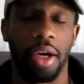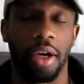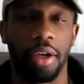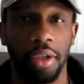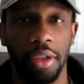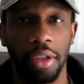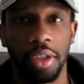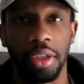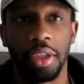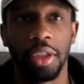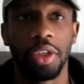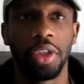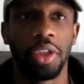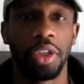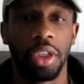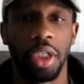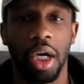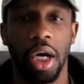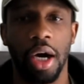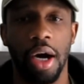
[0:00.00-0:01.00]
And
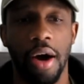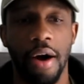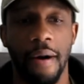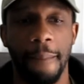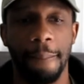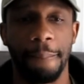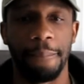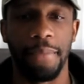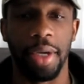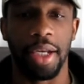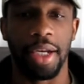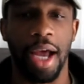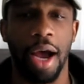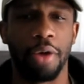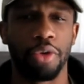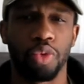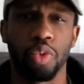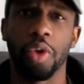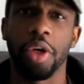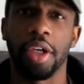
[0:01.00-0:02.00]
I
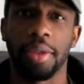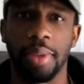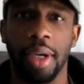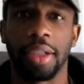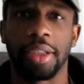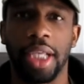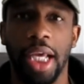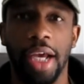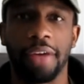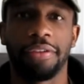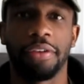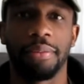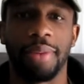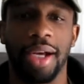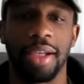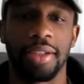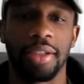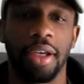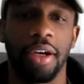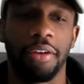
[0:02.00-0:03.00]
was worried about that for
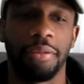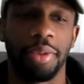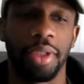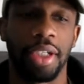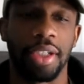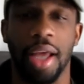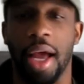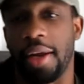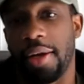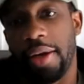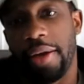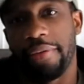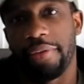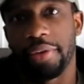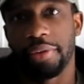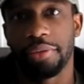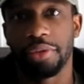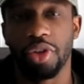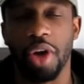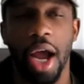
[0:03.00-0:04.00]
myself because I'd never
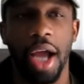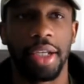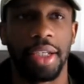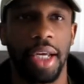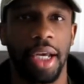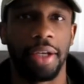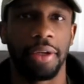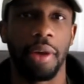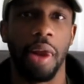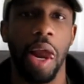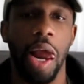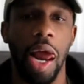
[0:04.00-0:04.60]
tried that.